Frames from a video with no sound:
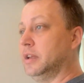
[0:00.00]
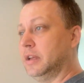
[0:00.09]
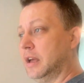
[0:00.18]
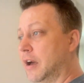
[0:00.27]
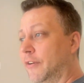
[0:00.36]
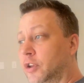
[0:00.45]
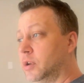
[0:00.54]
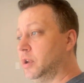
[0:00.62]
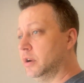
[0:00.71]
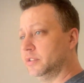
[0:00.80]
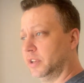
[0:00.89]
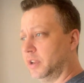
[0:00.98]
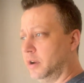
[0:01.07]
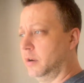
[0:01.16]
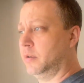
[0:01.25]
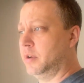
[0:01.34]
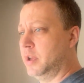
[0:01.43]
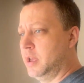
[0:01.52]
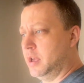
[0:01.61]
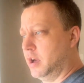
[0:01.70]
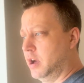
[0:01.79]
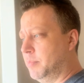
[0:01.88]
A few years ago,
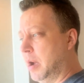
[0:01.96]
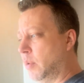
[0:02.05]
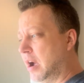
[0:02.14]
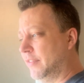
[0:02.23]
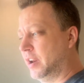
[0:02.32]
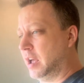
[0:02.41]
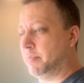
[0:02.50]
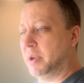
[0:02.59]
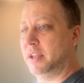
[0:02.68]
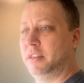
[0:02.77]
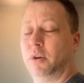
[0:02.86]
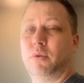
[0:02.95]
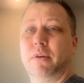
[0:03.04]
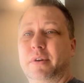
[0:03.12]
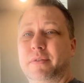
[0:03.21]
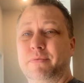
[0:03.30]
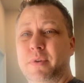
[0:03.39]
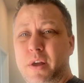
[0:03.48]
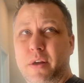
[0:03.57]
uh, my wife and I paid the equivalent of